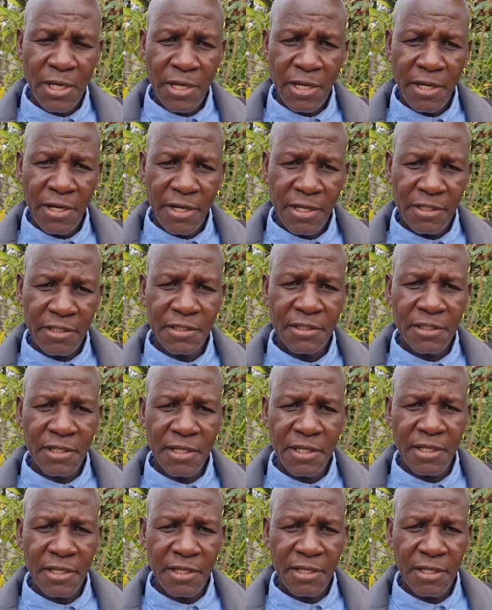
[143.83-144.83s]
and they
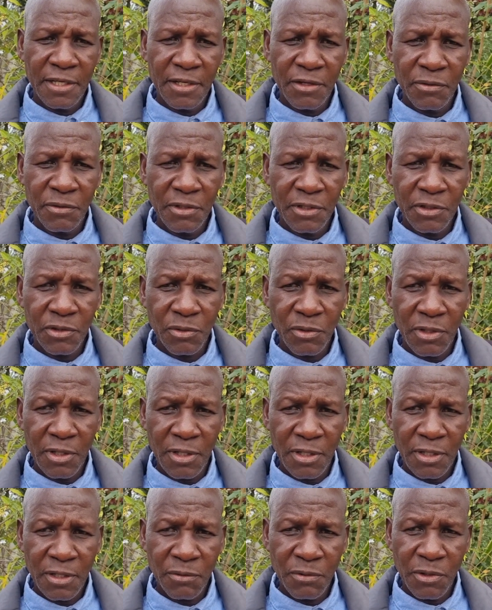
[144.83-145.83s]
sink into the soil.
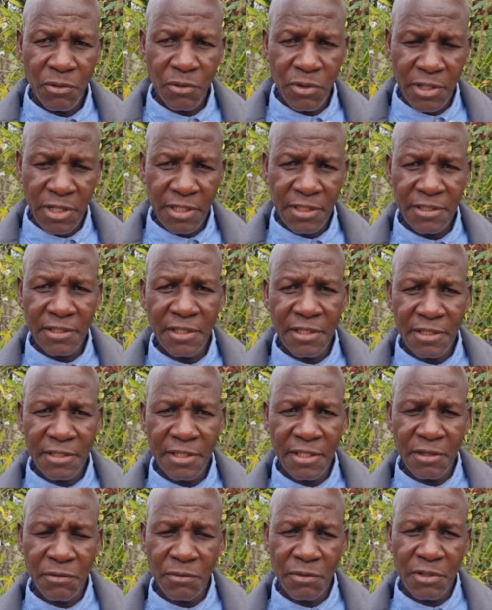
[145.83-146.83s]
When water sinks
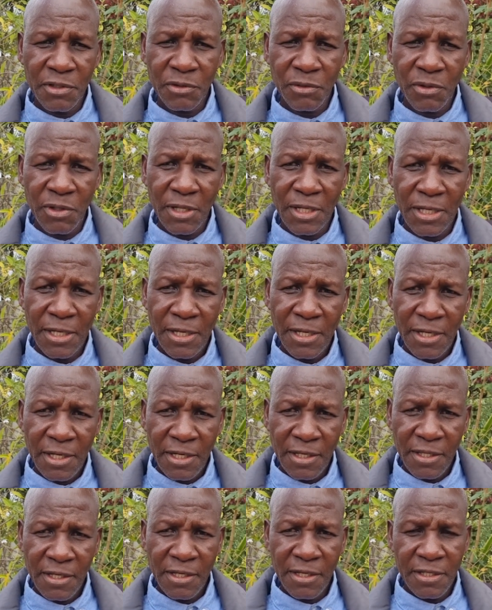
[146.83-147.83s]
into the soil,
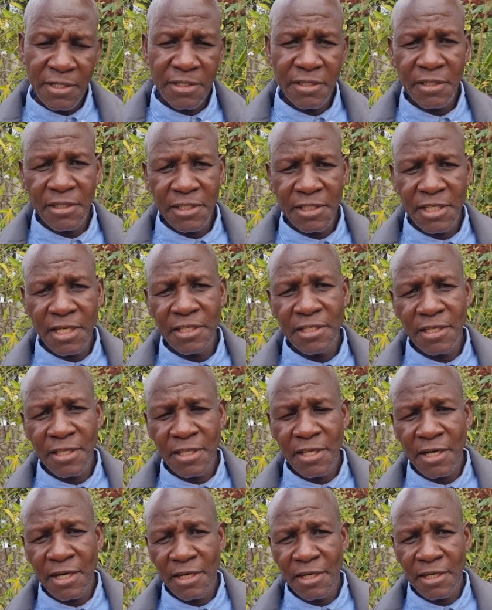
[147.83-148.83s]
then it is recharging
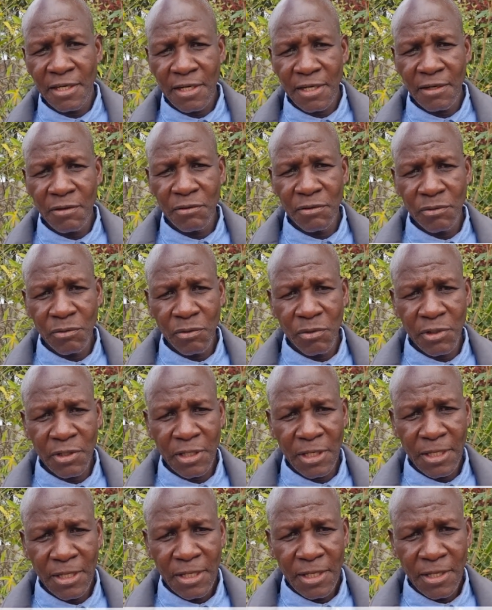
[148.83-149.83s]
the underground
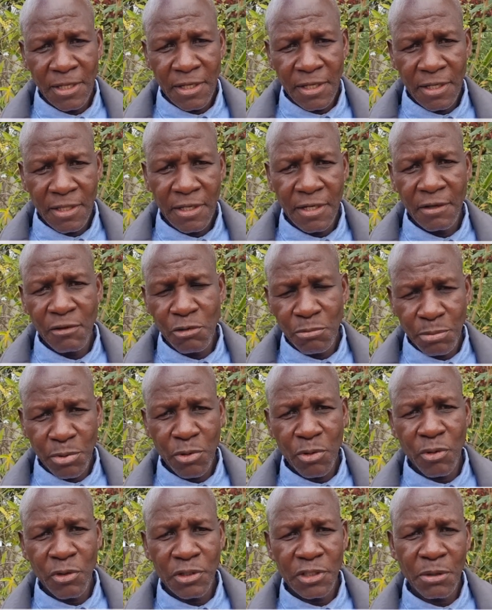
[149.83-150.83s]
water. Then our
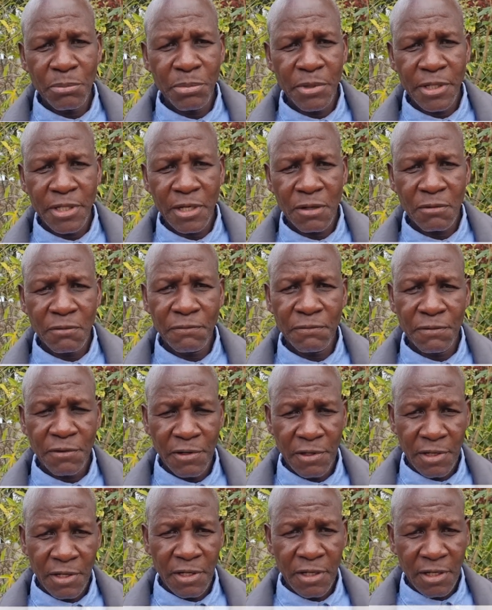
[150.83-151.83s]
boreholes are better
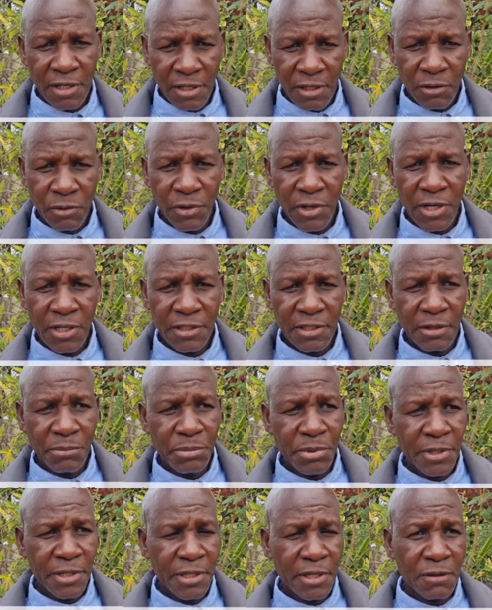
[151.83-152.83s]
off, our wells are
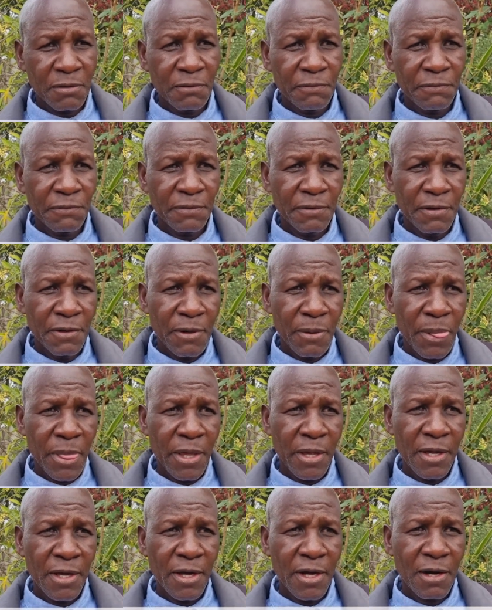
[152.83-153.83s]
better off,
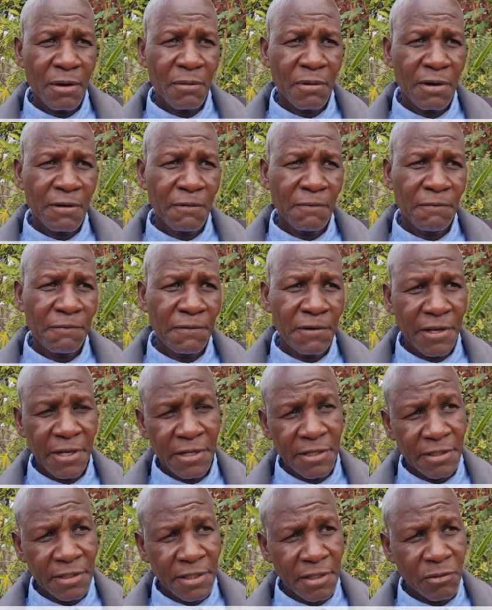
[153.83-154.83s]
our
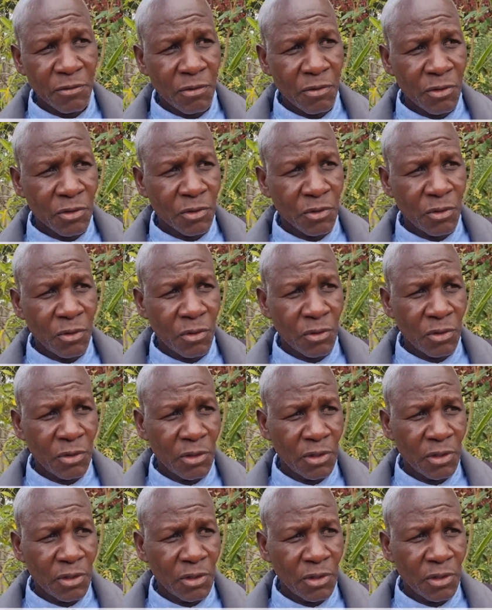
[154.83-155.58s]
flares and also